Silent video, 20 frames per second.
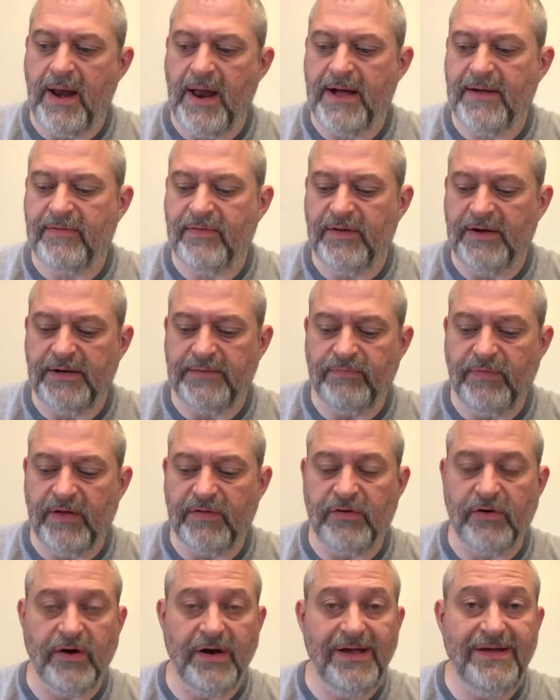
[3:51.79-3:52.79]
I like
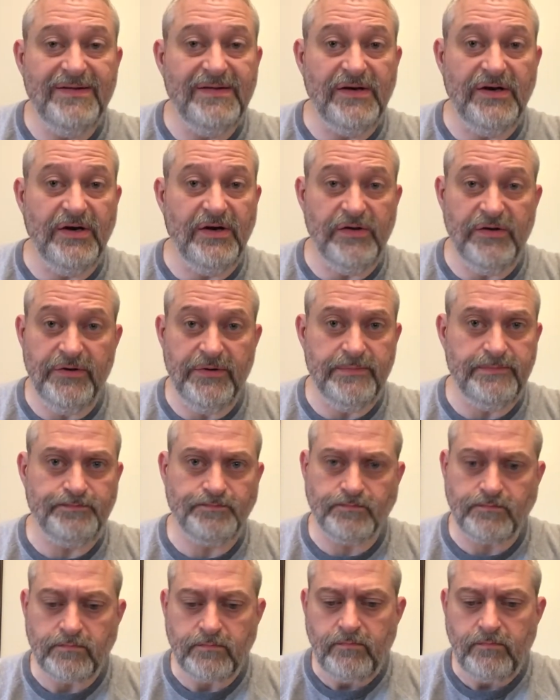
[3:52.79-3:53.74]
that they're easy to do.